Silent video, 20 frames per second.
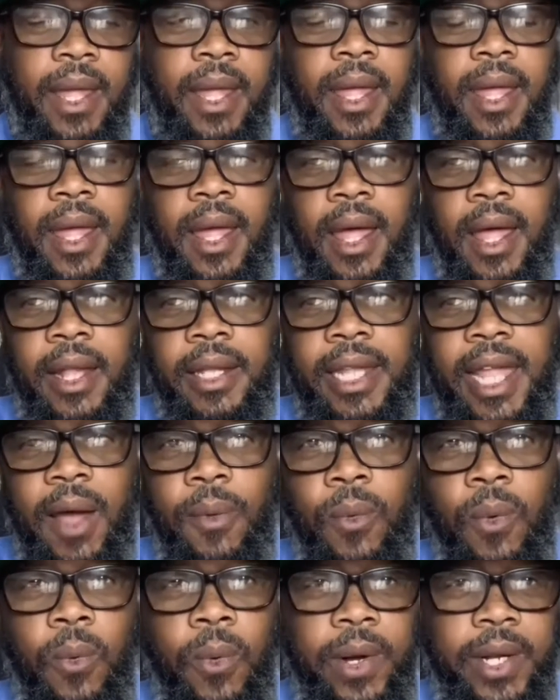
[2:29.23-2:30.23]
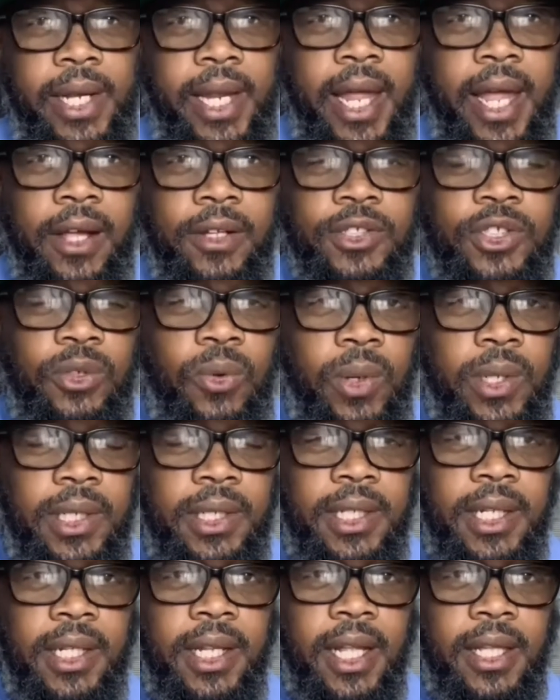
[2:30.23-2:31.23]
Not when we're down
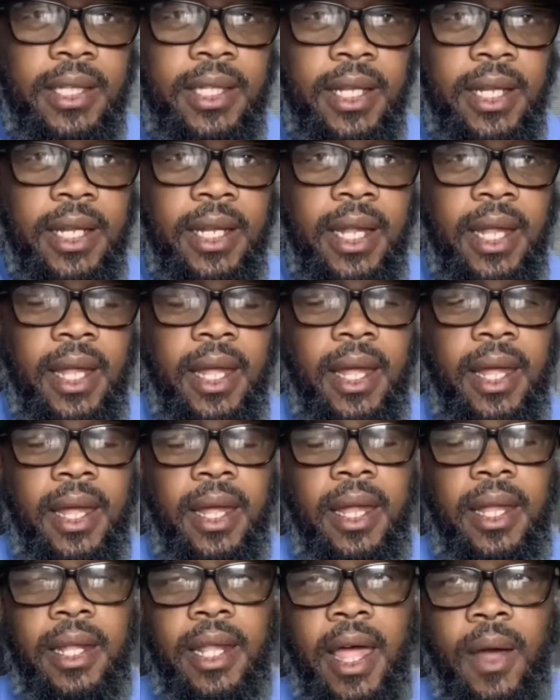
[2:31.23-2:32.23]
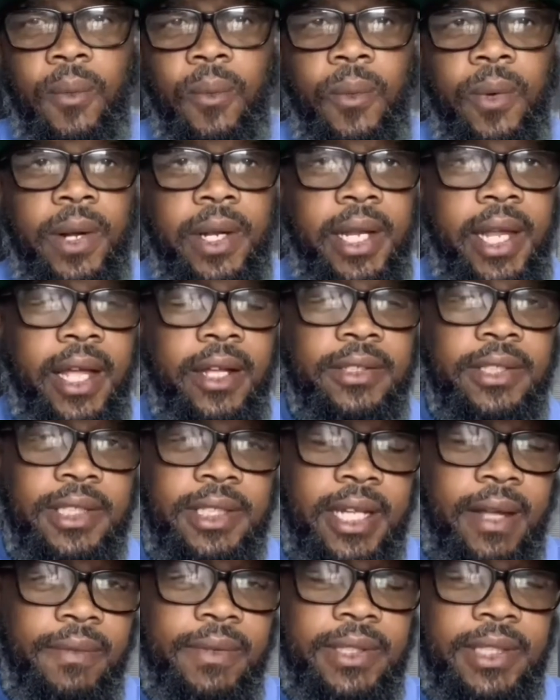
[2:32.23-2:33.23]
20-0. Not when we're down
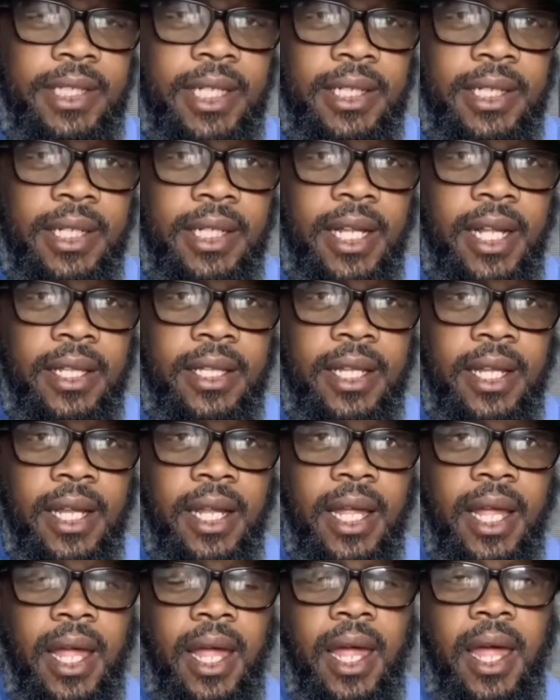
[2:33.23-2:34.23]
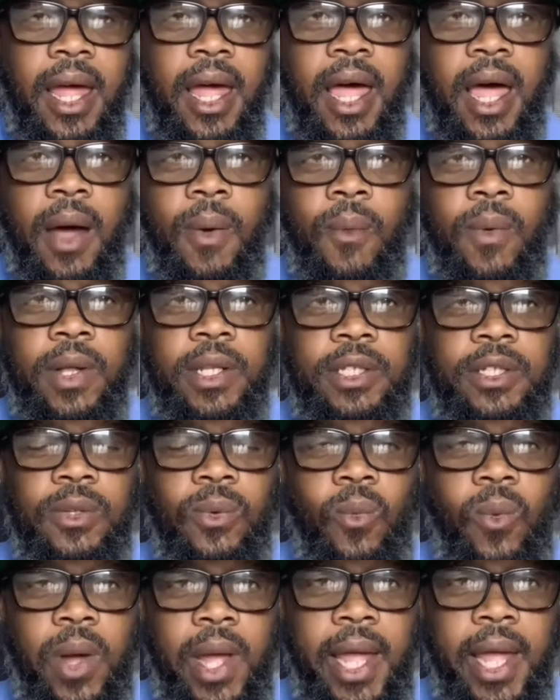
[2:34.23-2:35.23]
17-0. I want
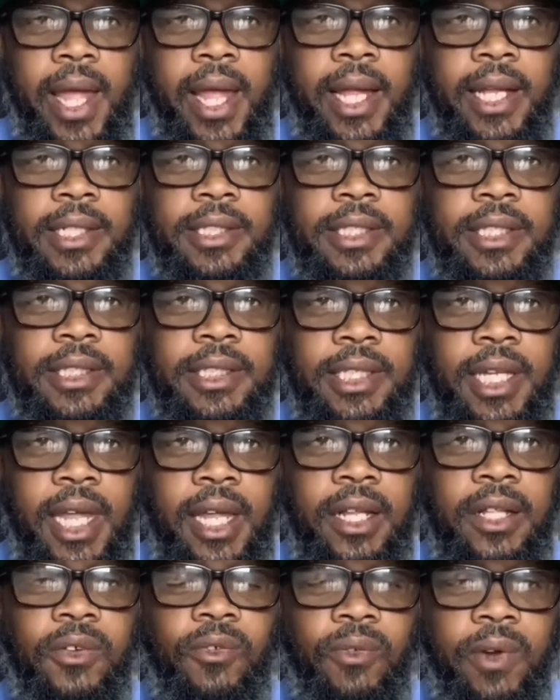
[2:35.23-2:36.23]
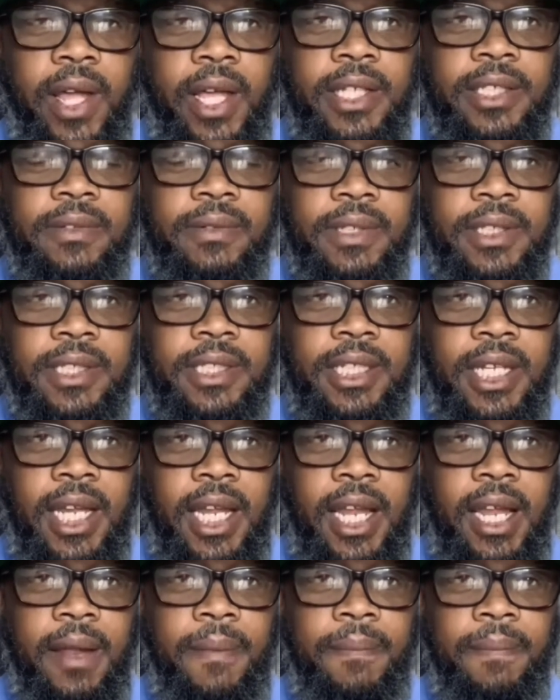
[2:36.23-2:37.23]
Dwayne to take the reins of this
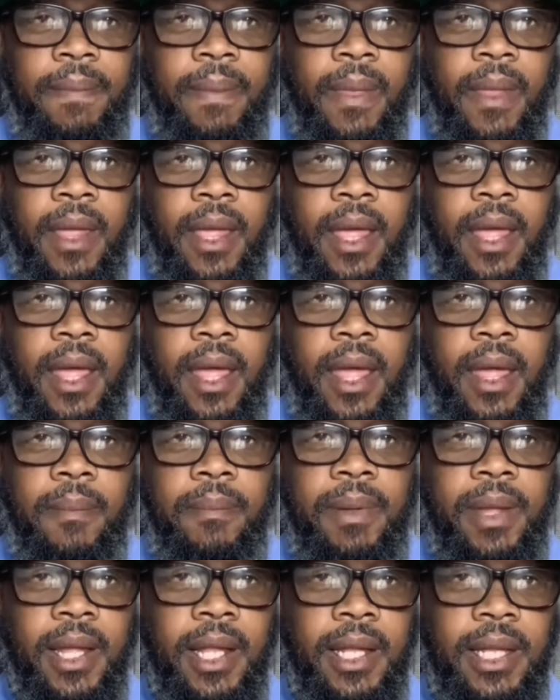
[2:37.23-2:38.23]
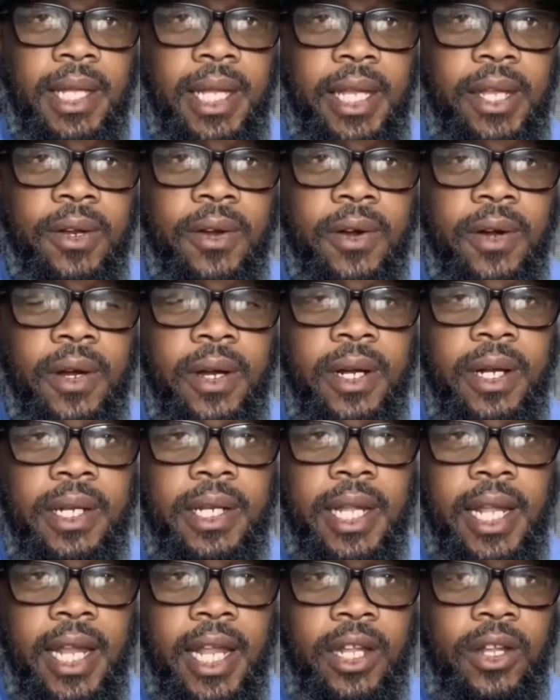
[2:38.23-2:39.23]
team and be a leader
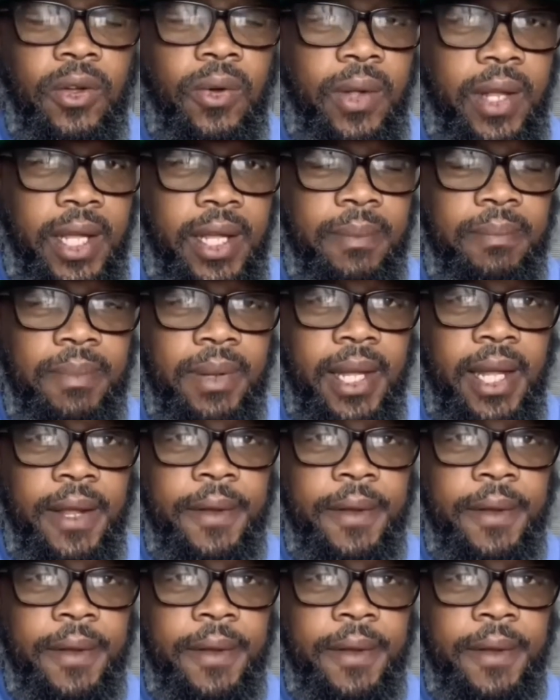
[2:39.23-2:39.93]
that I know he can be,